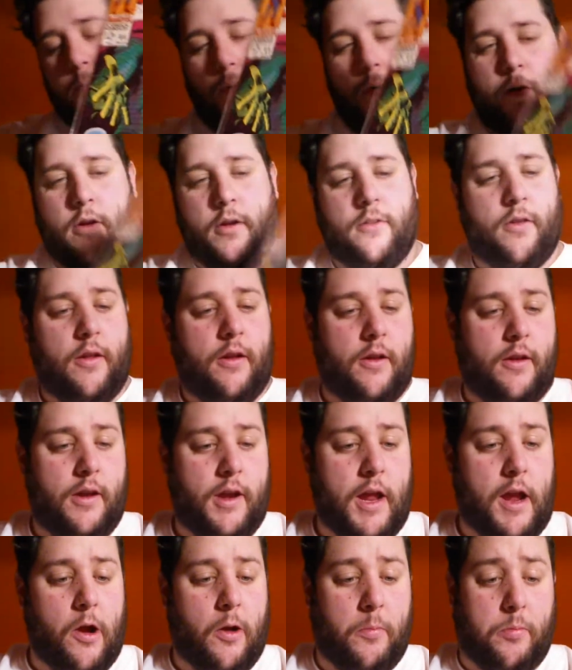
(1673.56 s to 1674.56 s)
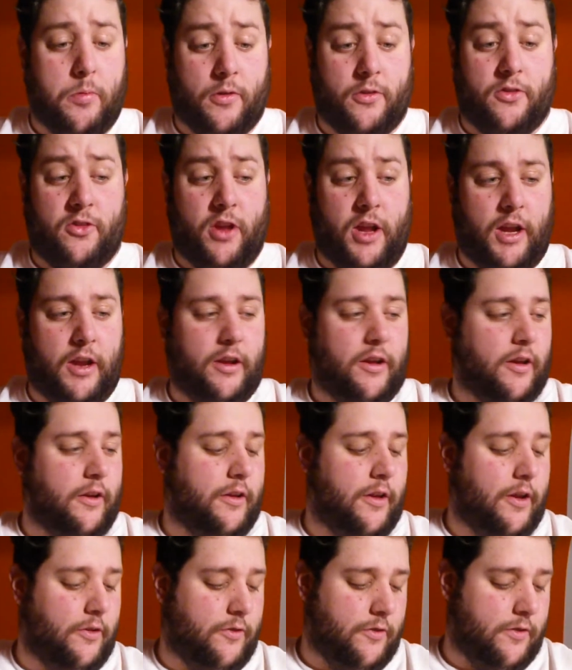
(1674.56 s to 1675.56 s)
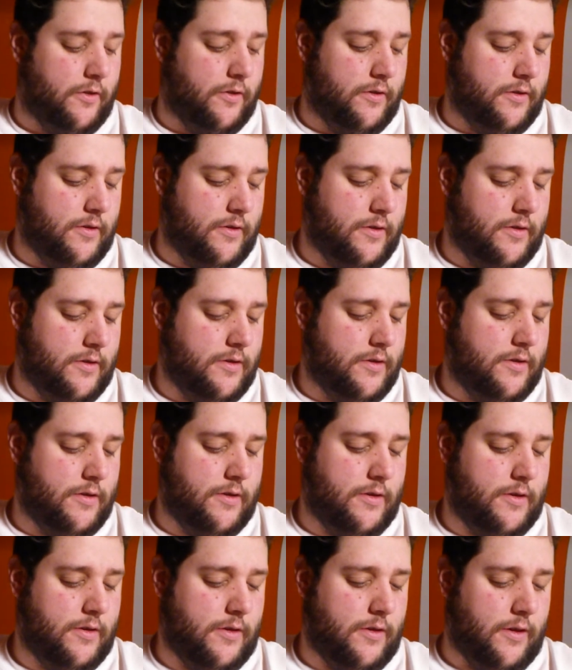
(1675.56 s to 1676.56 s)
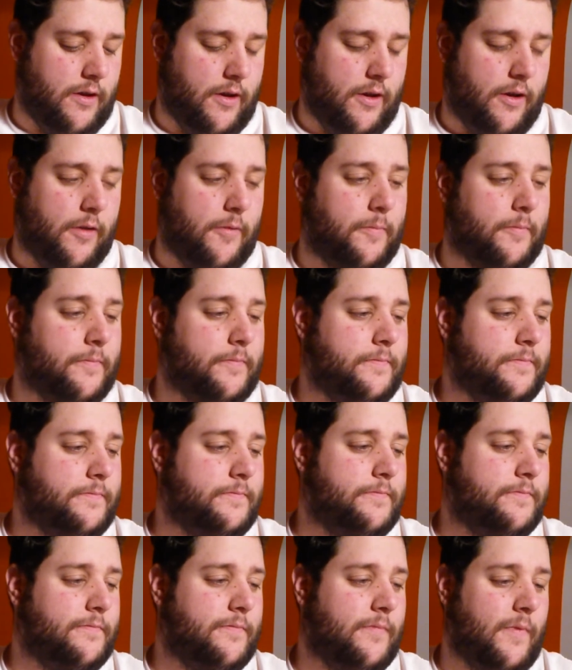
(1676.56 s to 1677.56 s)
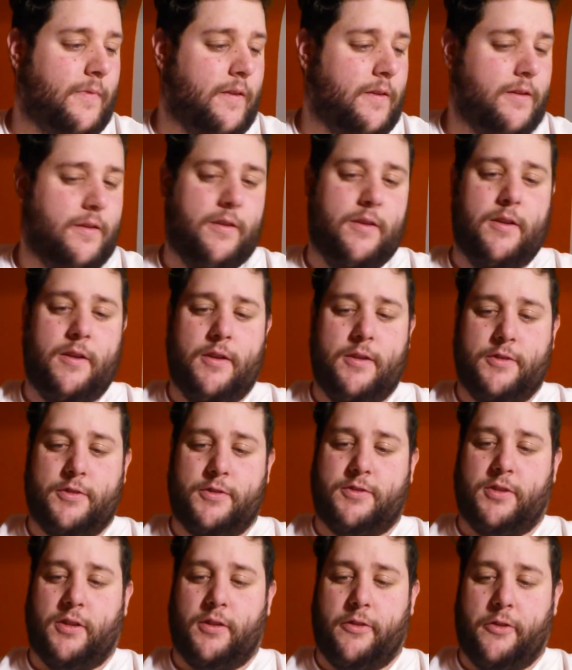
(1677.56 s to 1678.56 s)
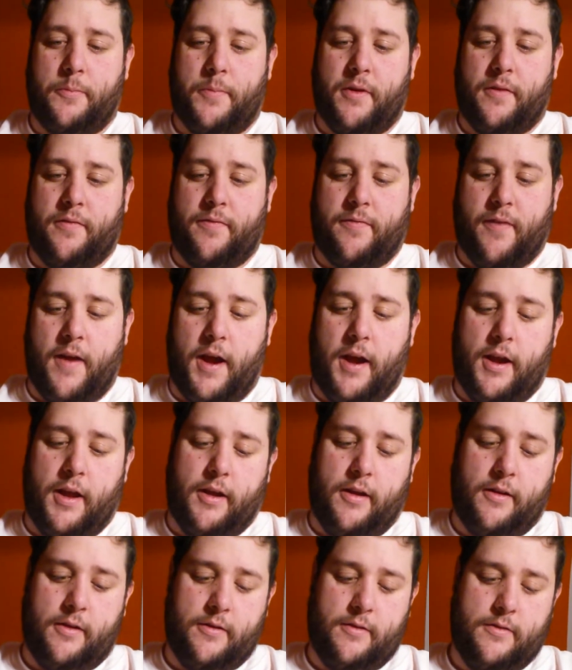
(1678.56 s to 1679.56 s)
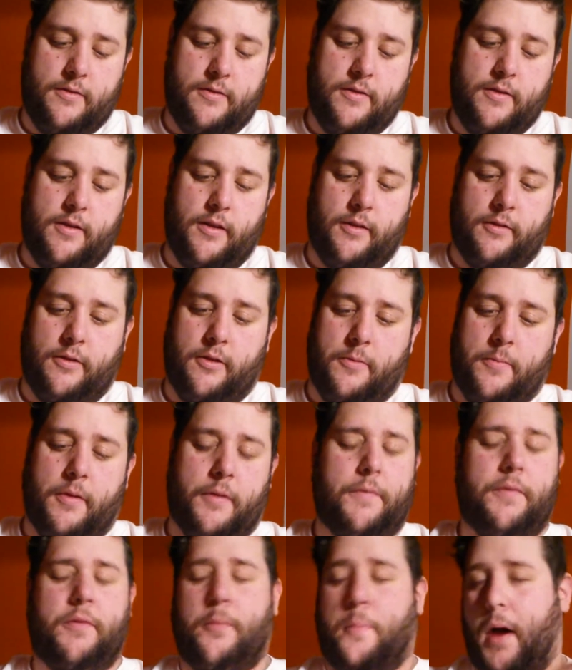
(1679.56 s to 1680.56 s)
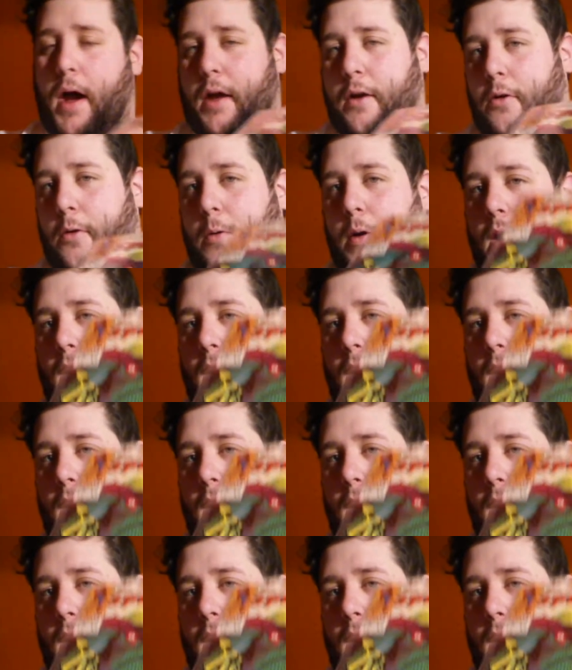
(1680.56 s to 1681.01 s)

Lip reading: book is in near pristine condition. Just a little bit of fading, and a little bit of spinal